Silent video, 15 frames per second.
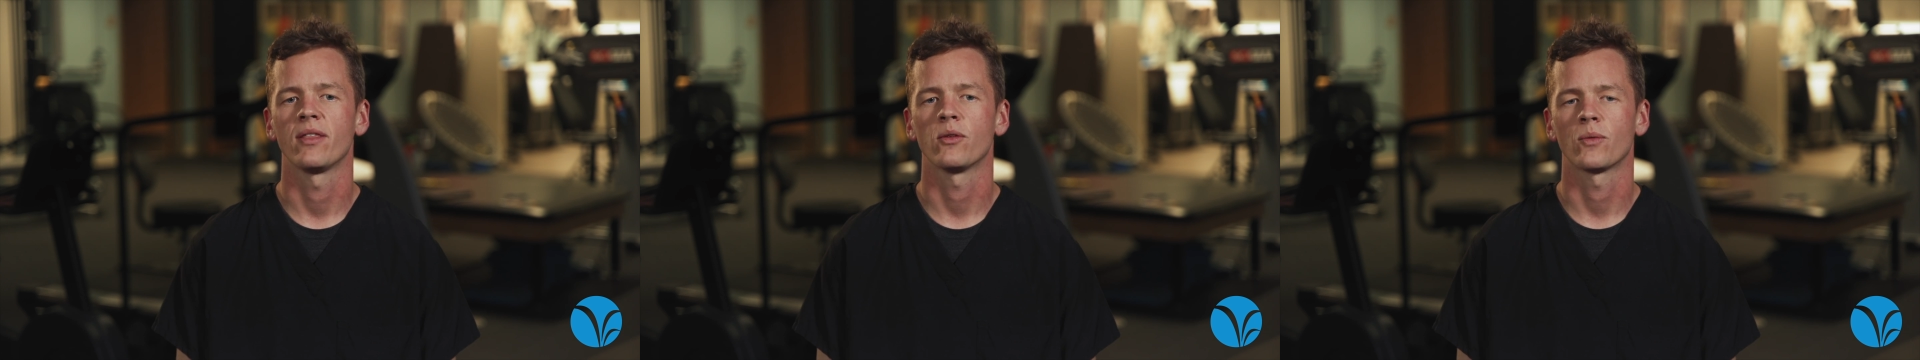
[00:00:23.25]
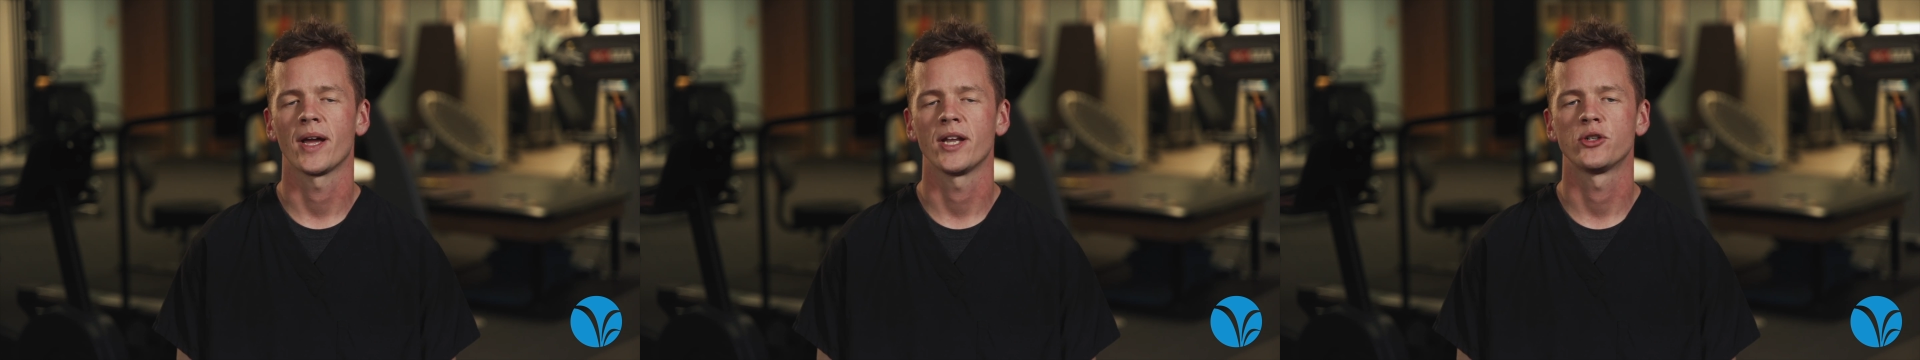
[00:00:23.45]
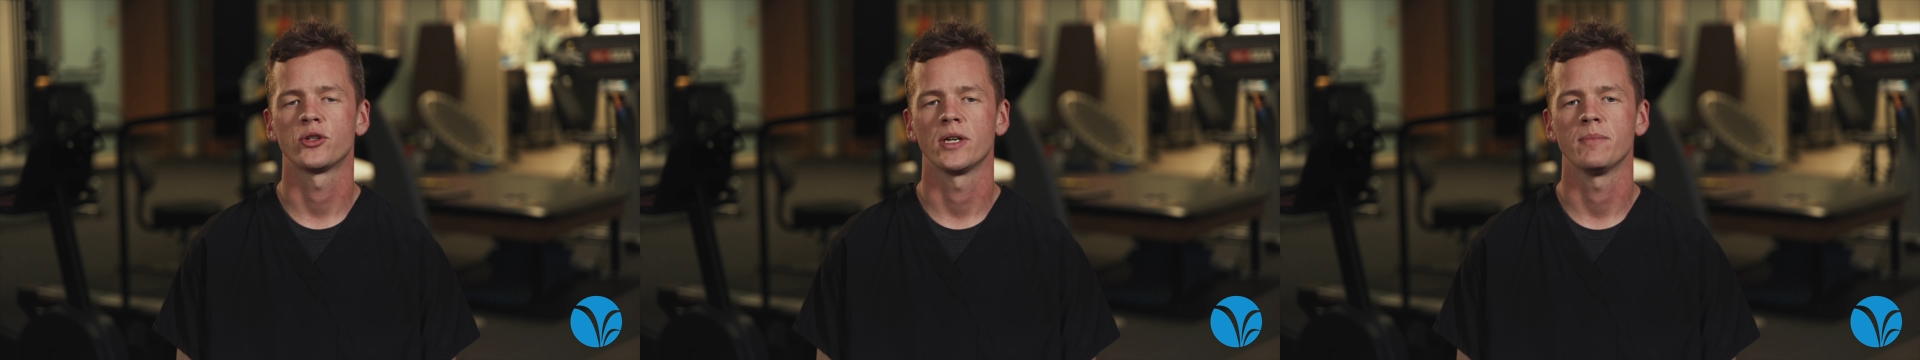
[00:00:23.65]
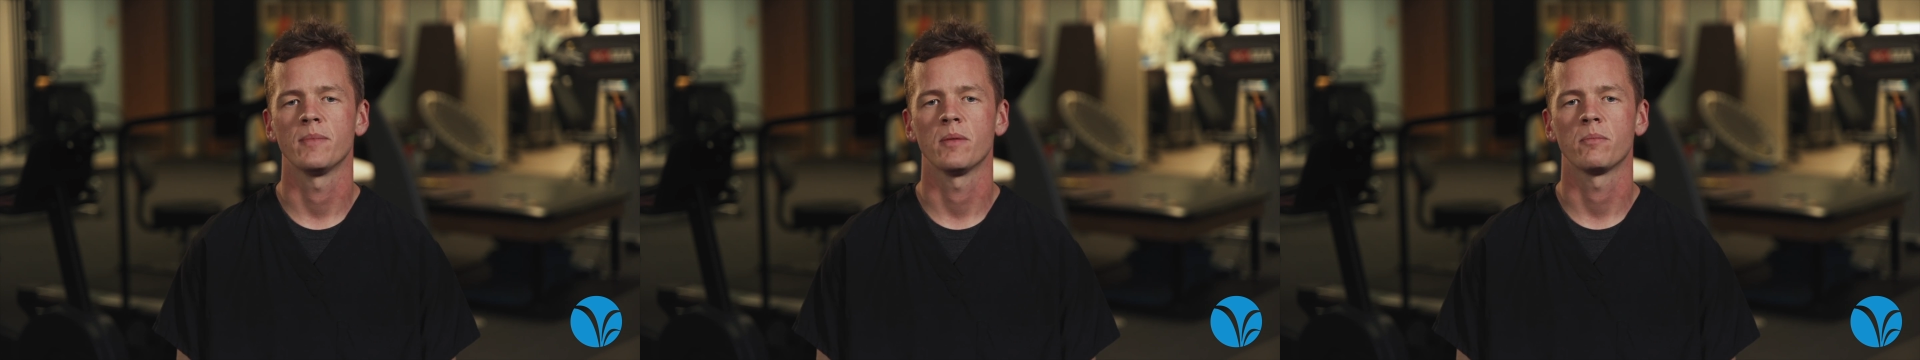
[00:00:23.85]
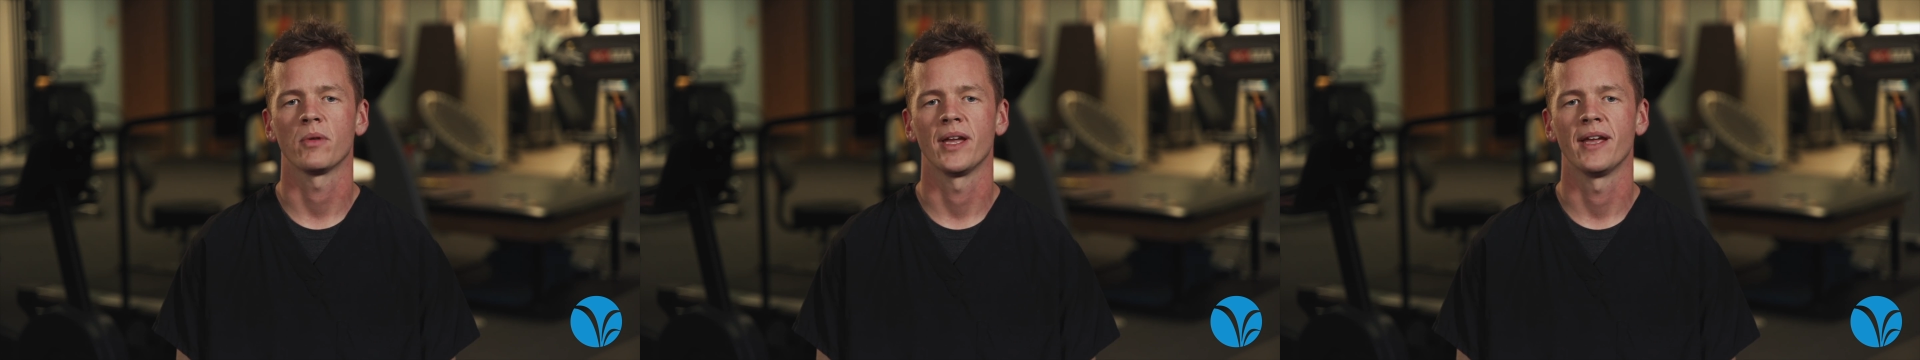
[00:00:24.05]
the right
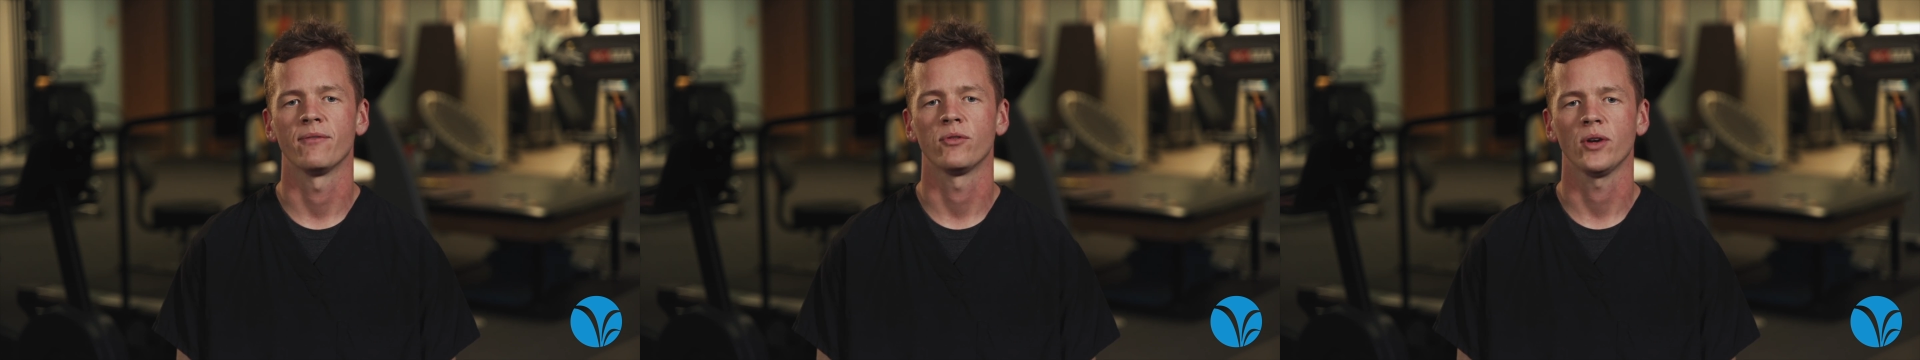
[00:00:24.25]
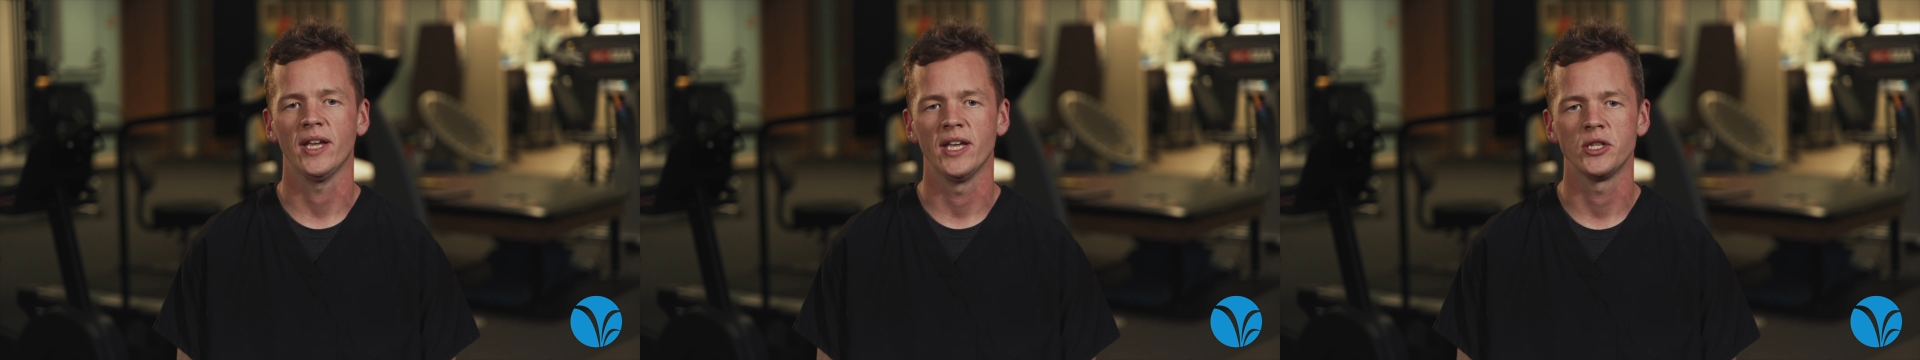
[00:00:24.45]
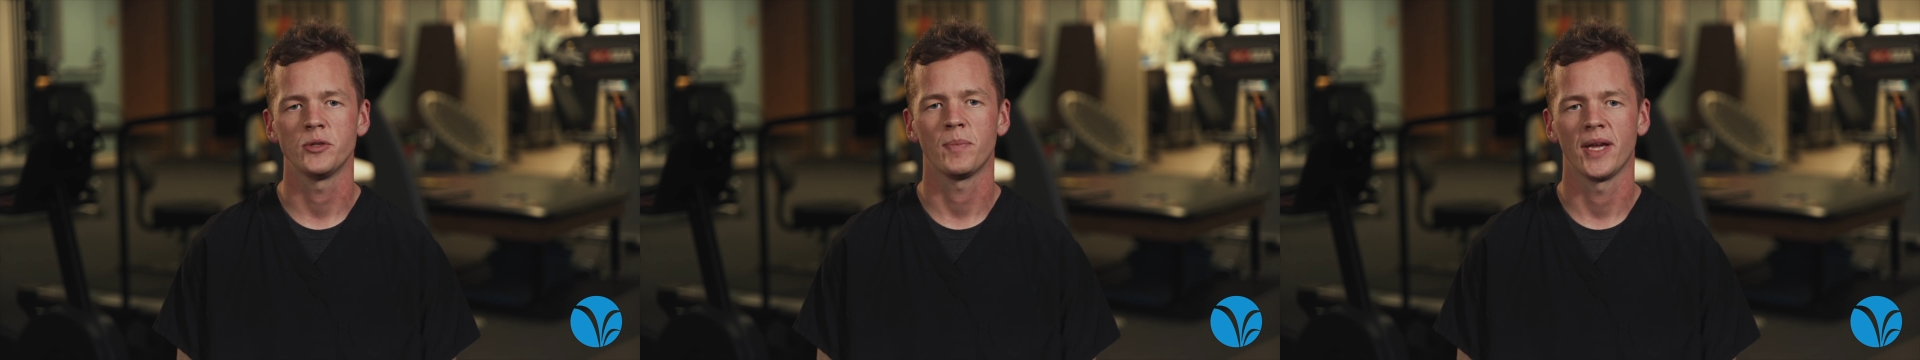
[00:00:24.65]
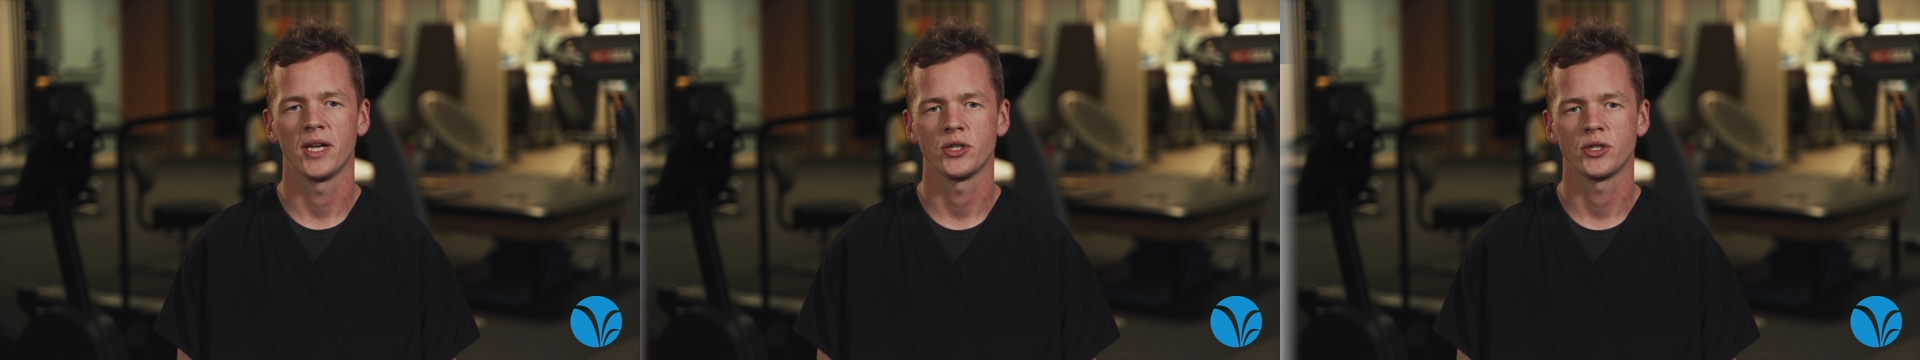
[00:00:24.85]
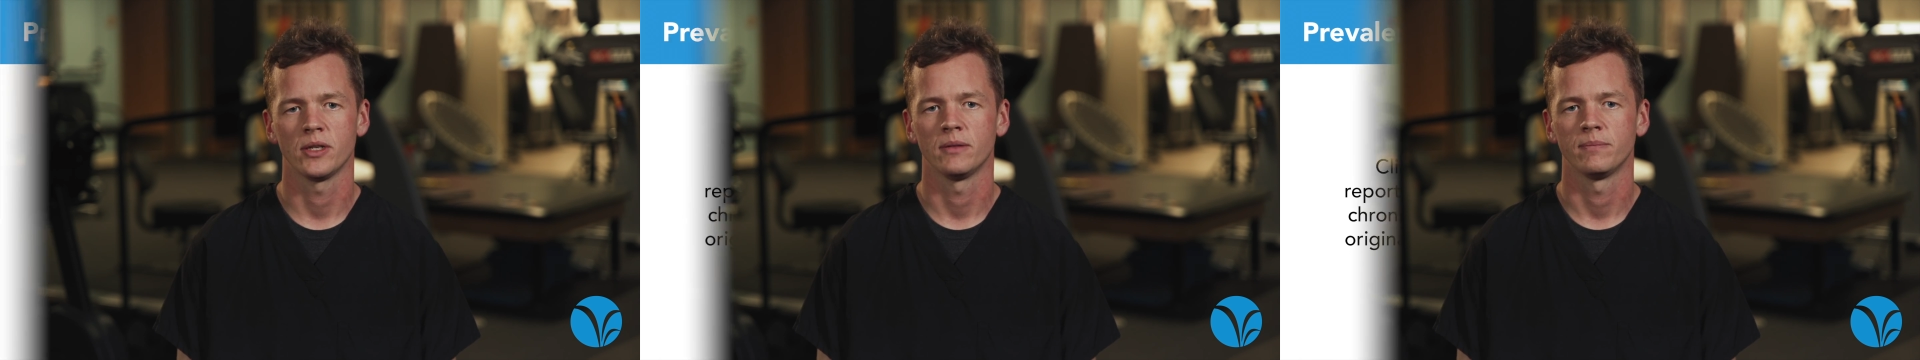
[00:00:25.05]
treatment plan for each
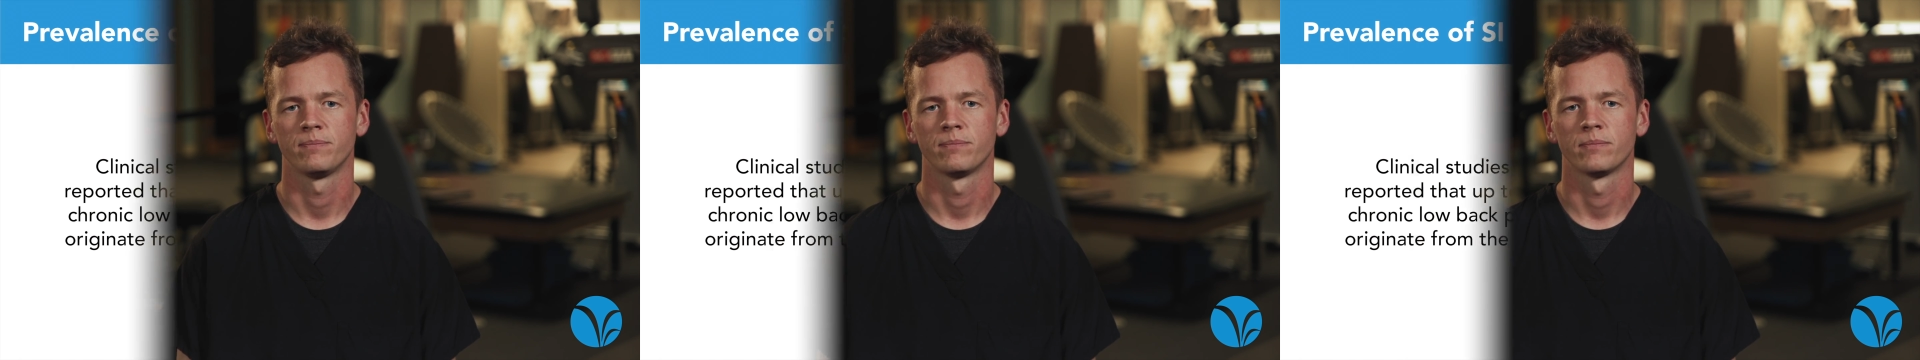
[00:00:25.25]
patient.